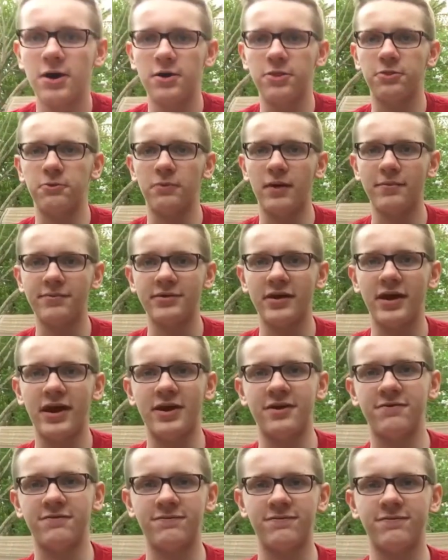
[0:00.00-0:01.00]
The website
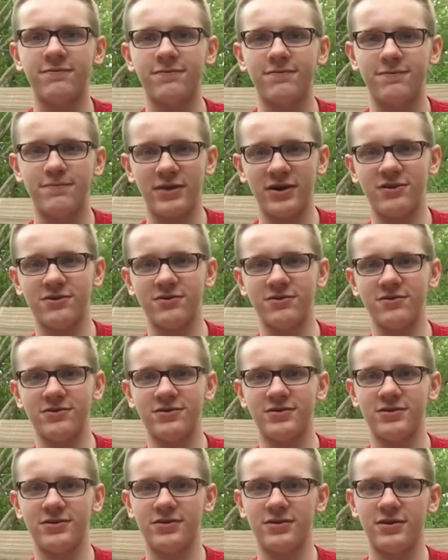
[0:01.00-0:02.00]
has pictures